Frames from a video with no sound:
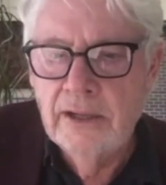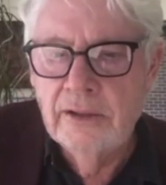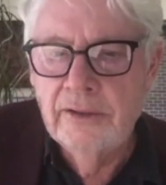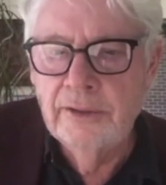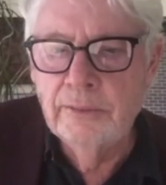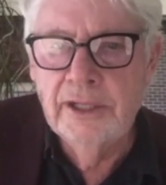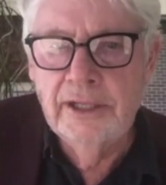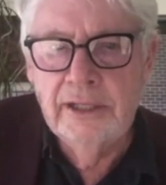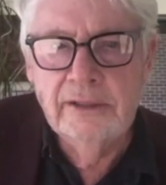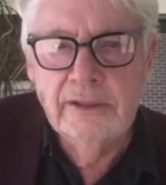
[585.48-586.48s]

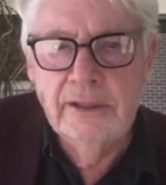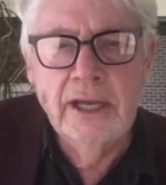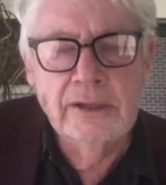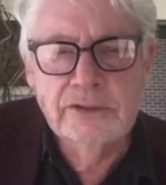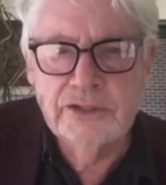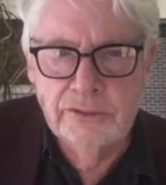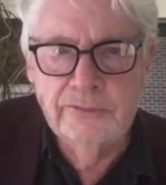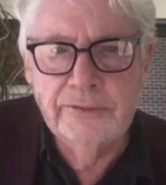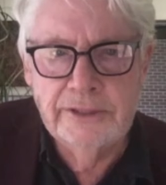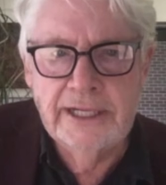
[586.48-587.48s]
really young
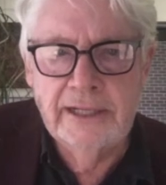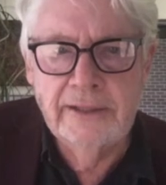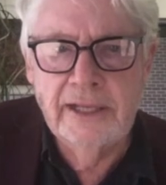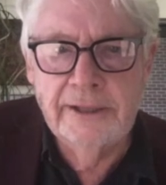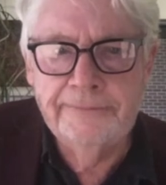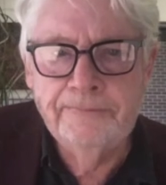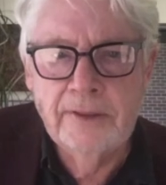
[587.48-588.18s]
children down there,